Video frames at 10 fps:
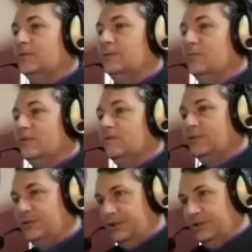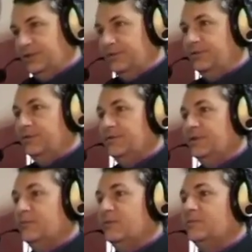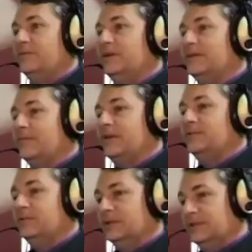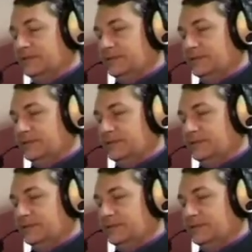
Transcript: the morphogenetic theory, morphic resonance.